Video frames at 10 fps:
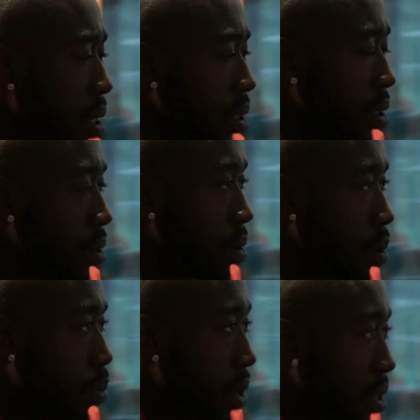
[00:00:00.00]
I just, you
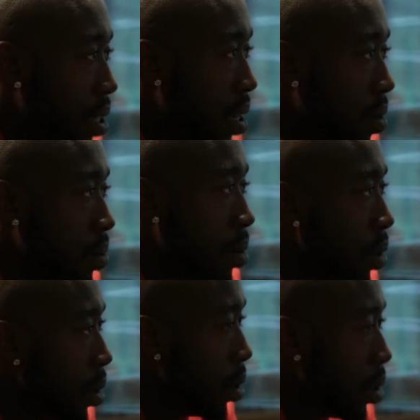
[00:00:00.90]
know, branched out,
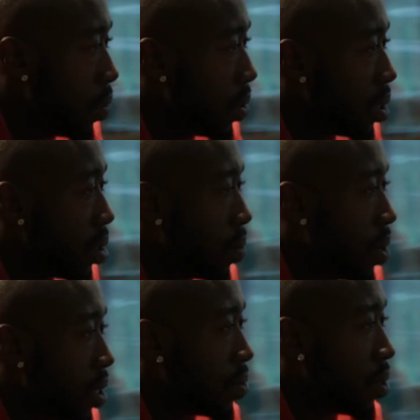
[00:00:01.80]
went to the
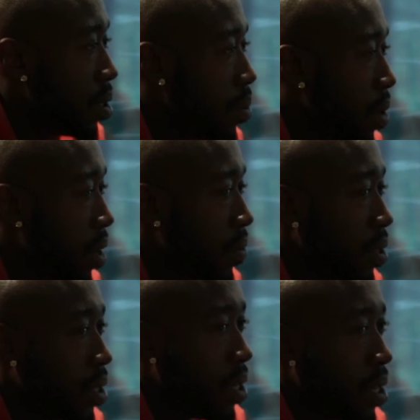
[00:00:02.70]
West, went to the Bay,
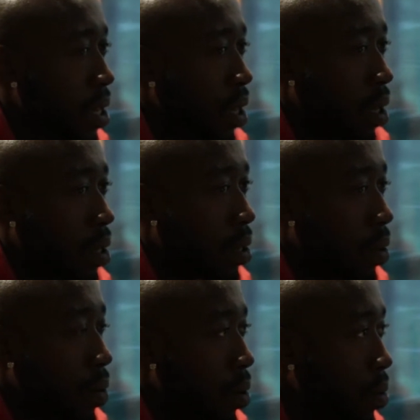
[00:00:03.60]
went to LA, and,
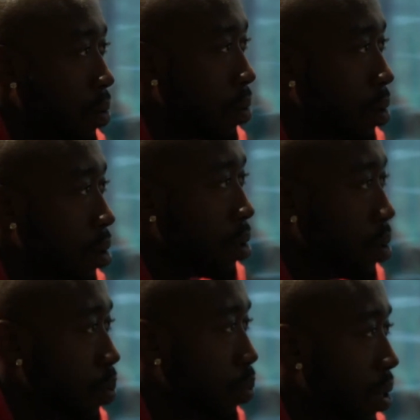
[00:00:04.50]
you know,
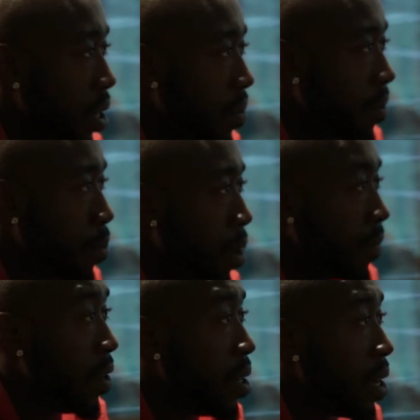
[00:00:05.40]
planted my
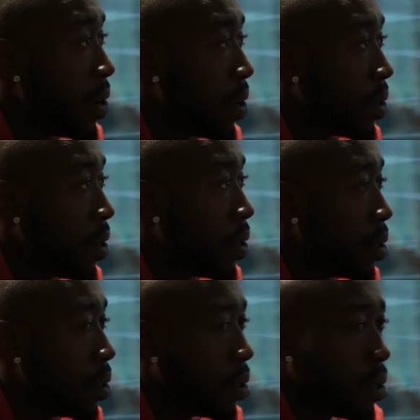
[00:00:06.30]
feet down out there.
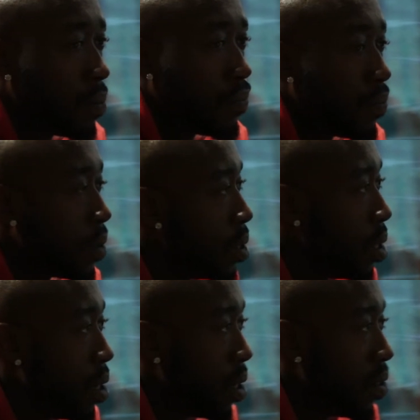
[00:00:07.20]
And,
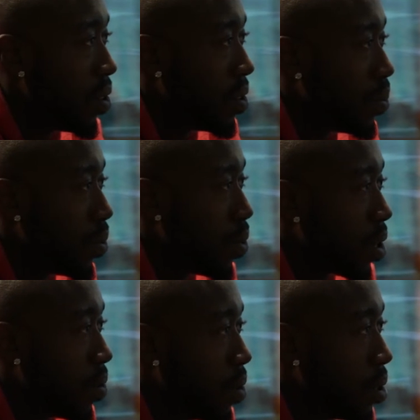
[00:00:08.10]
you know, it's been
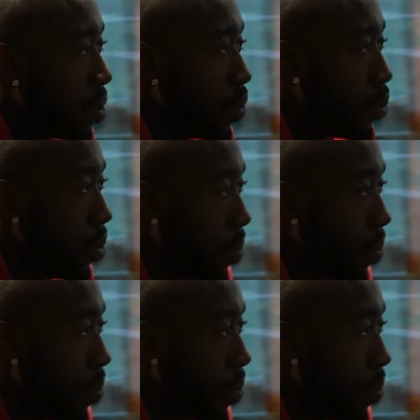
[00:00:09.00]
working wonders for me.